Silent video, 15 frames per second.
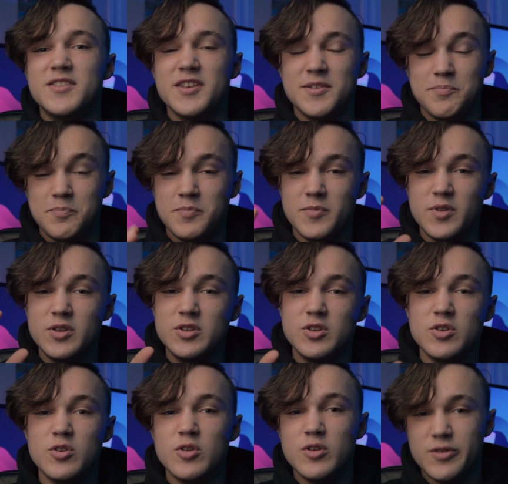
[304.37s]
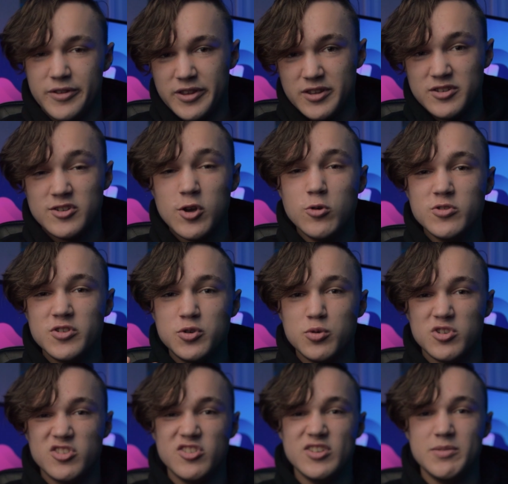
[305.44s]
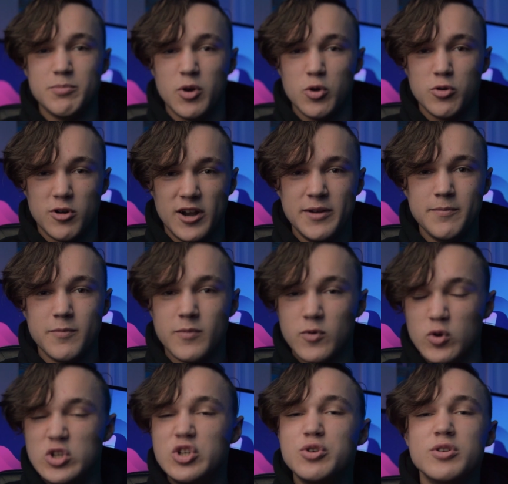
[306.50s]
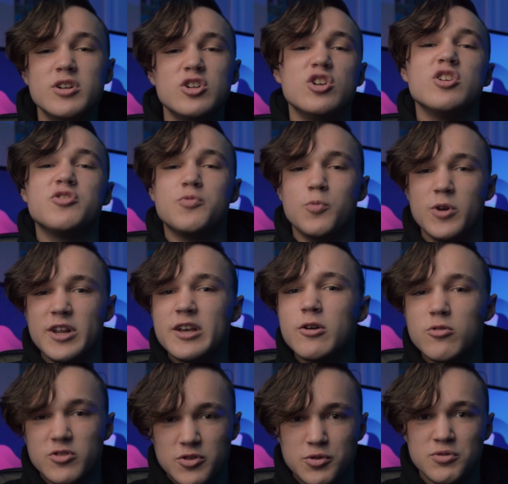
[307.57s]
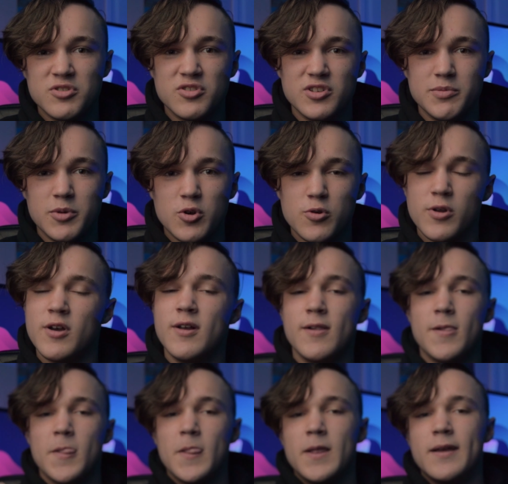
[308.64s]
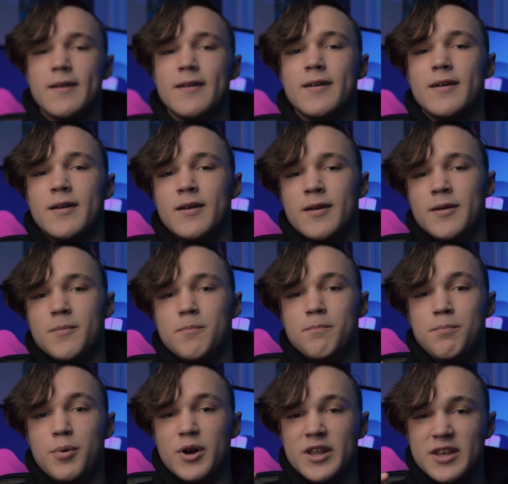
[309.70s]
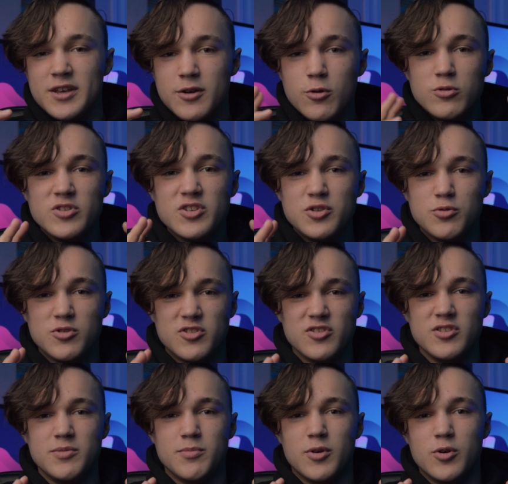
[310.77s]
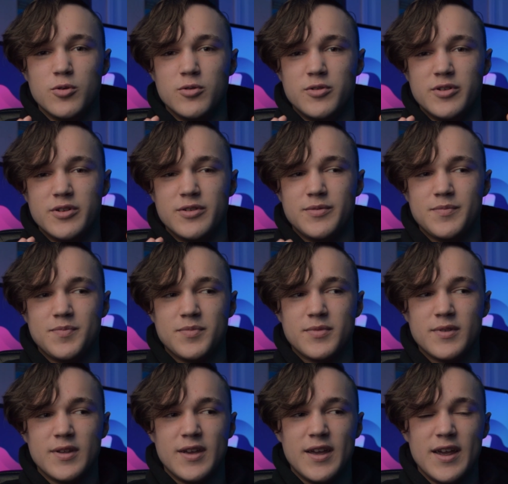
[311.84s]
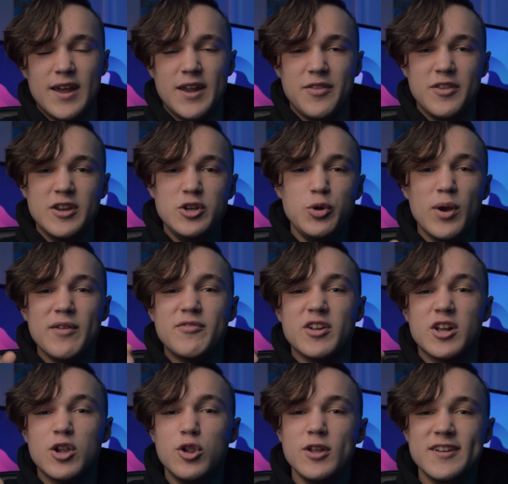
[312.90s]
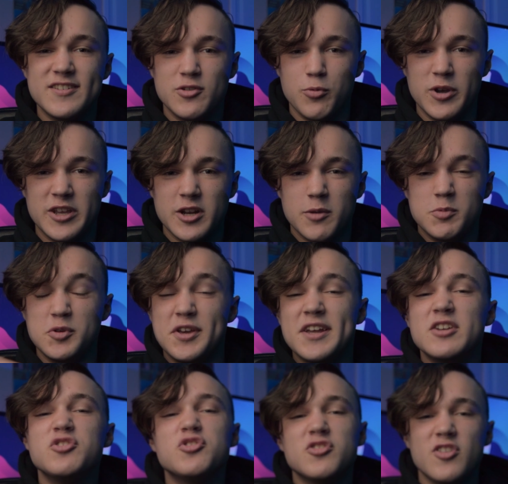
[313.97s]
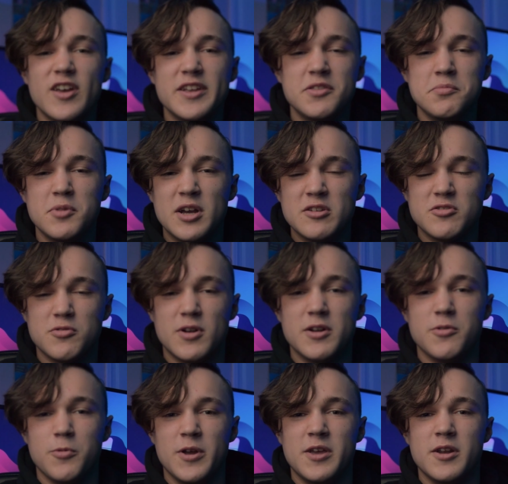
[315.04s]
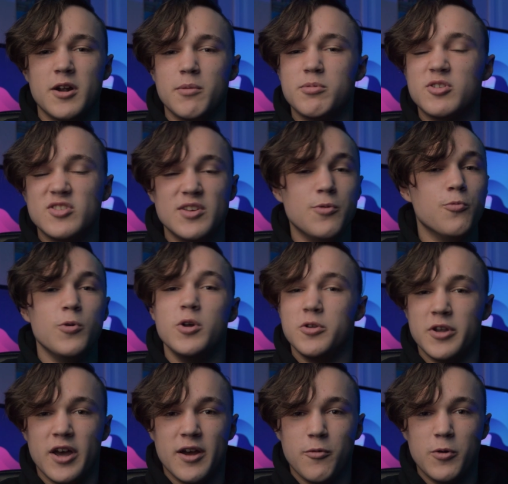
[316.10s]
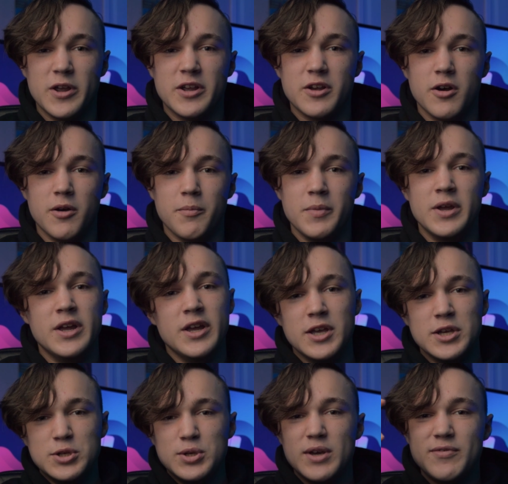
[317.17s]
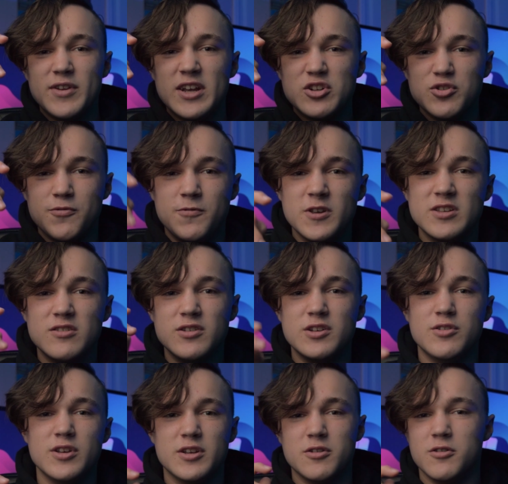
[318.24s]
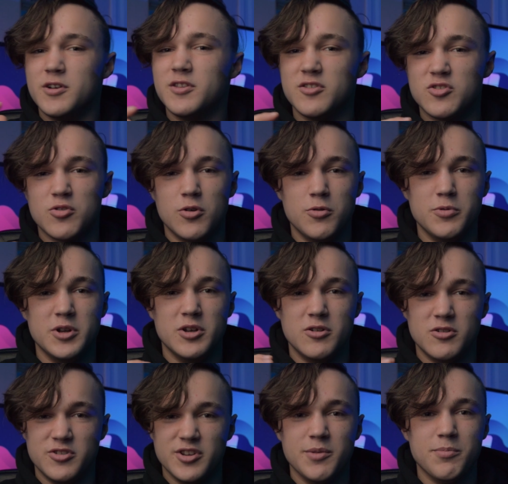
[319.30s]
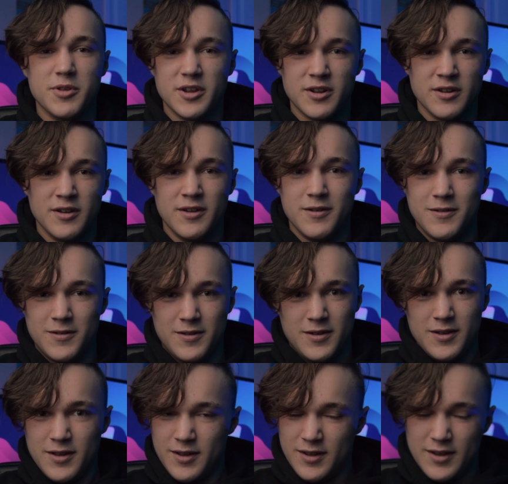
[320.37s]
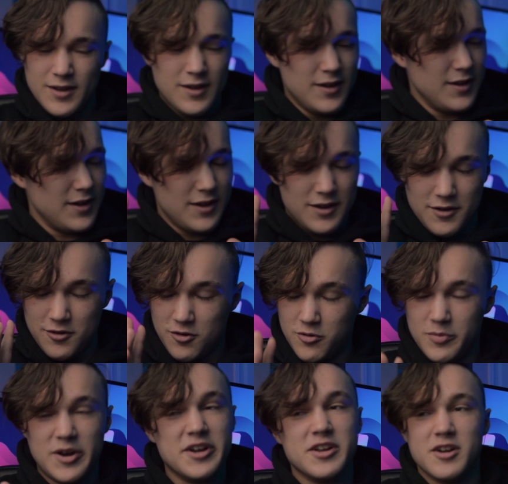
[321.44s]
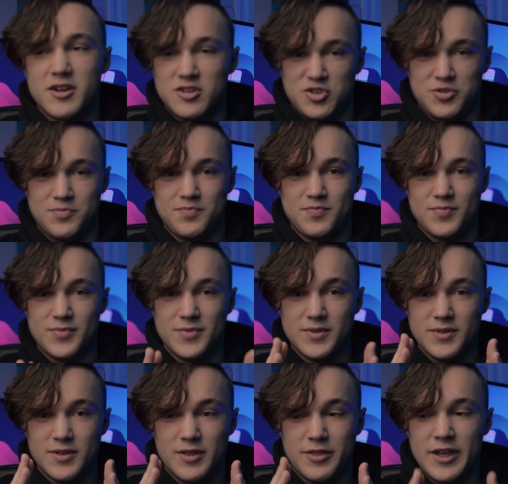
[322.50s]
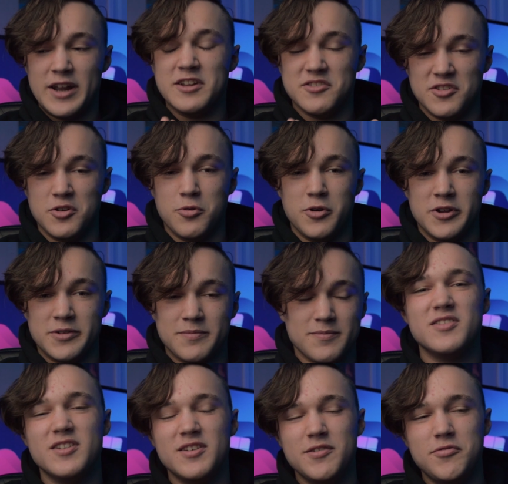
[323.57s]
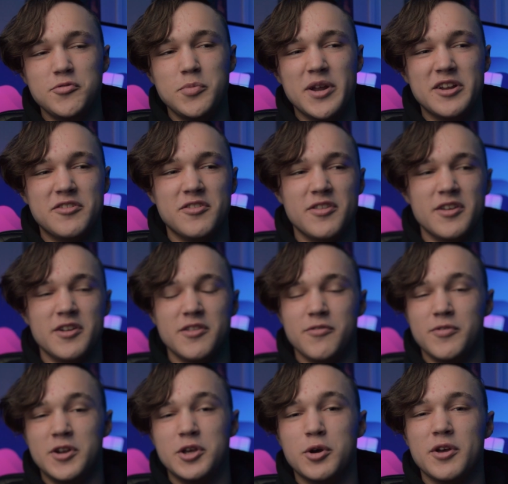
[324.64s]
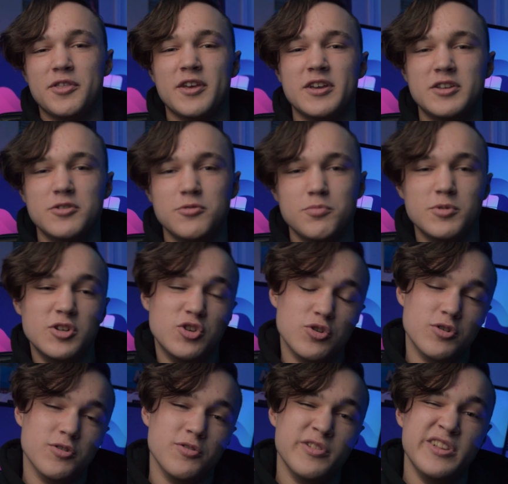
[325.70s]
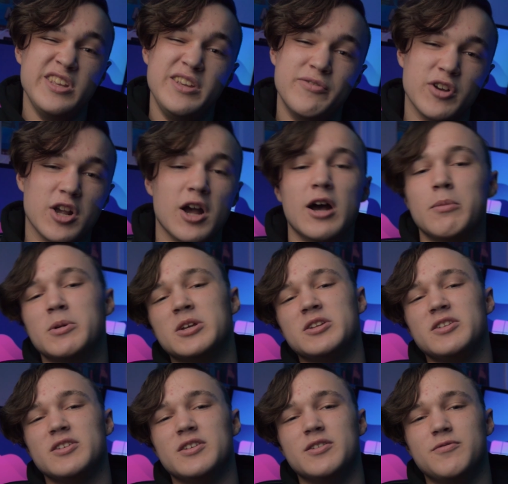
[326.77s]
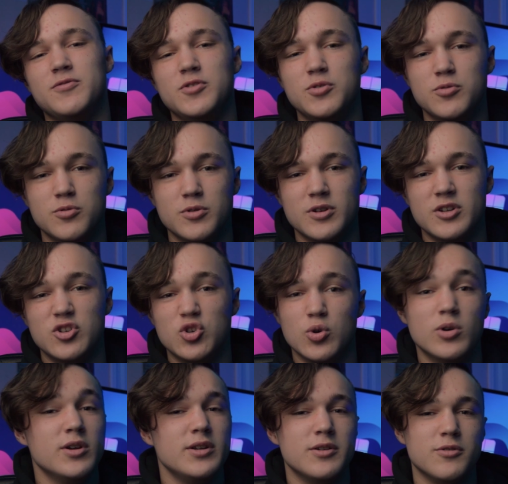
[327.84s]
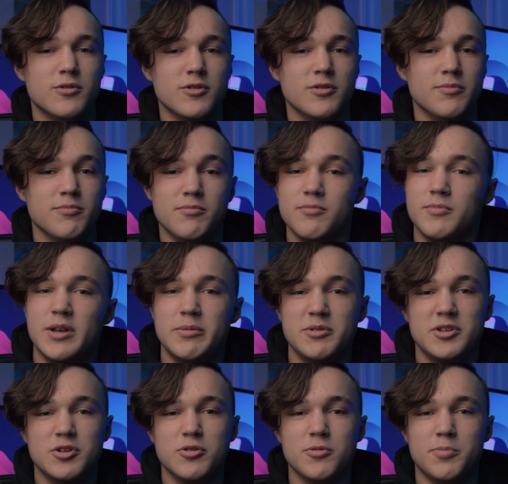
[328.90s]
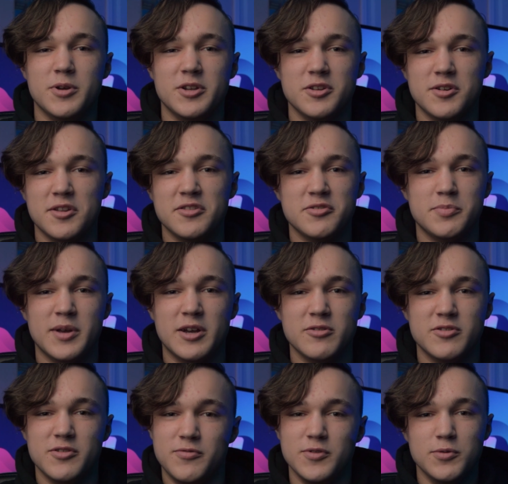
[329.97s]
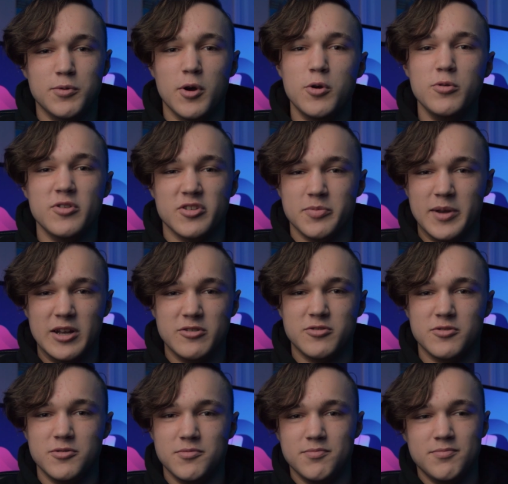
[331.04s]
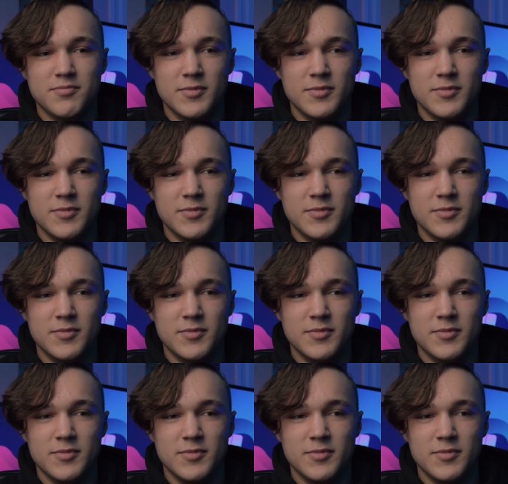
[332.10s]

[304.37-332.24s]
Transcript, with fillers: that it goes into a sleep mode, right? Which you can adjust when it goes into a sleep mode. But it goes into a sleep mode, and then you have to click to wake it up. You can't just slide the mouse around to wake it up, because it will not wake up. You have to actually physically click or hit the scroll wheel or something. And oh my gosh, that is annoying. If you made it to the end of the video, I thank you. Be sure to leave a comment if you enjoyed, or maybe your opinion on this mouse, if you own this mouse, or